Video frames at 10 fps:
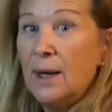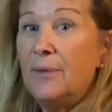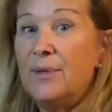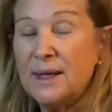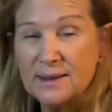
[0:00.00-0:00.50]

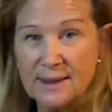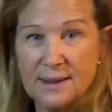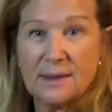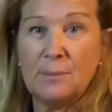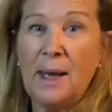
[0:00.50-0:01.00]
This
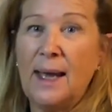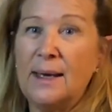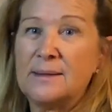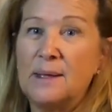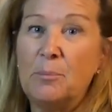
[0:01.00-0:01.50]
system
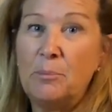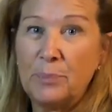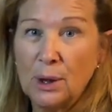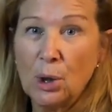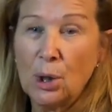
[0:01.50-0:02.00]
has the,
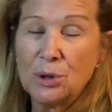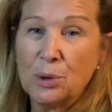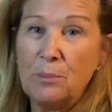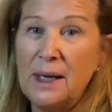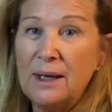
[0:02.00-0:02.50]
the larger
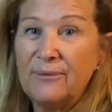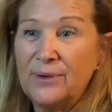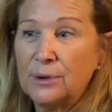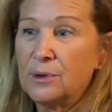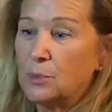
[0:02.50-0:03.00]
media
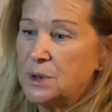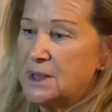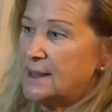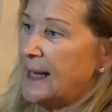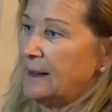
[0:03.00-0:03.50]
filter, which
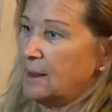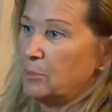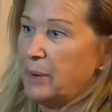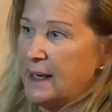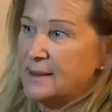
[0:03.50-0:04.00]
is at the
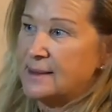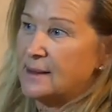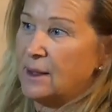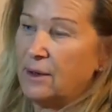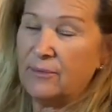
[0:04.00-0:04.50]
base
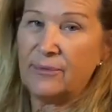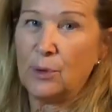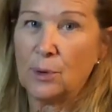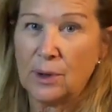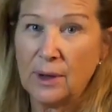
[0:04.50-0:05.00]
of
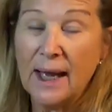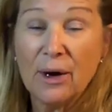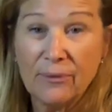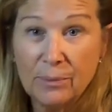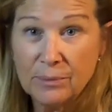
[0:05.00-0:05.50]
your
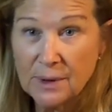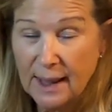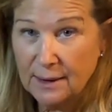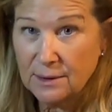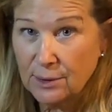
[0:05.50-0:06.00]
air
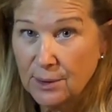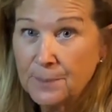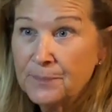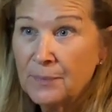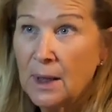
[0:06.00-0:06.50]
handler.
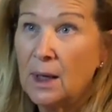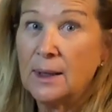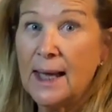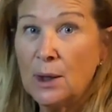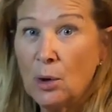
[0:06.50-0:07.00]
A
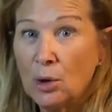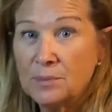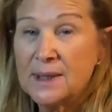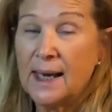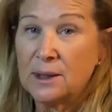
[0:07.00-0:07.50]
lot of
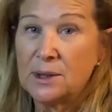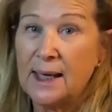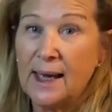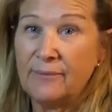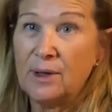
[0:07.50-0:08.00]
homes actually
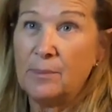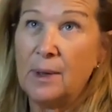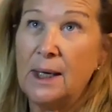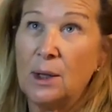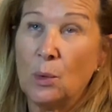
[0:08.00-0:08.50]
have them
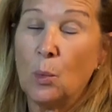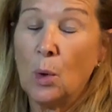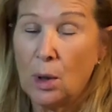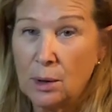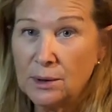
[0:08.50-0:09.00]
in the
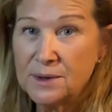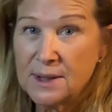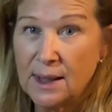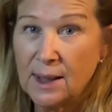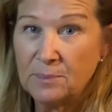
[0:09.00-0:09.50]
walls
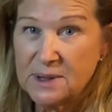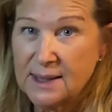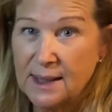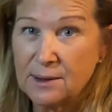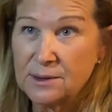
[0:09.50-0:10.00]

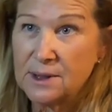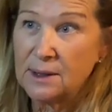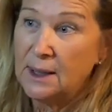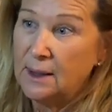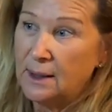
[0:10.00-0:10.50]
upstairs
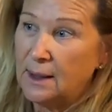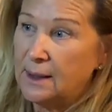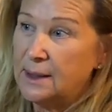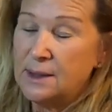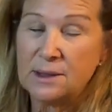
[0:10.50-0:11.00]

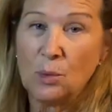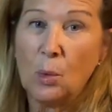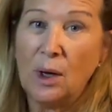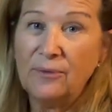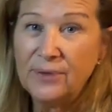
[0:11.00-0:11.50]
uh, it's the
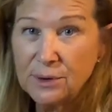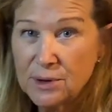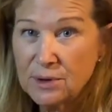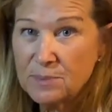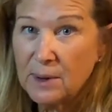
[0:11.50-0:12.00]
wall
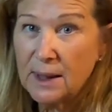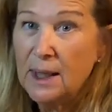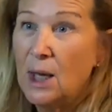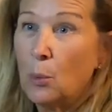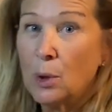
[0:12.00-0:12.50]
filters, but
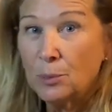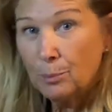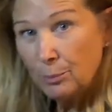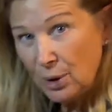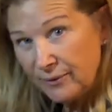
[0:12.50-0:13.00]
we're
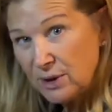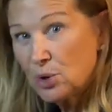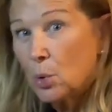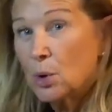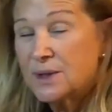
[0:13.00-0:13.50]
moving
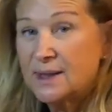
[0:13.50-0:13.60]
towards